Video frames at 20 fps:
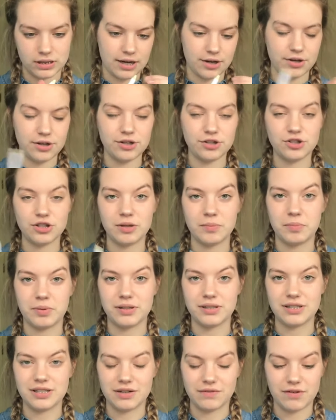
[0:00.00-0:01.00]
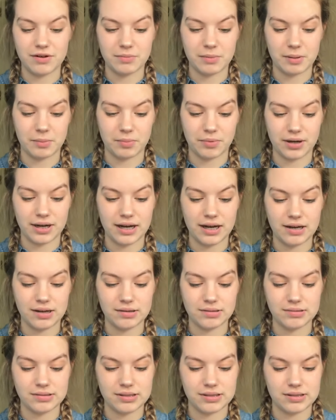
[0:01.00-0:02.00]
I don't usually put stuff on my
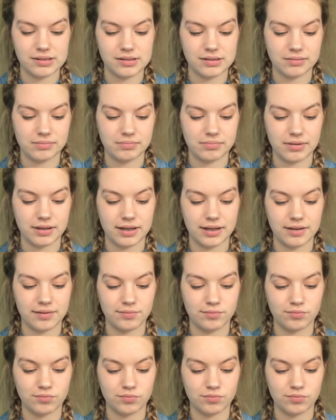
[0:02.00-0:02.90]
brows, but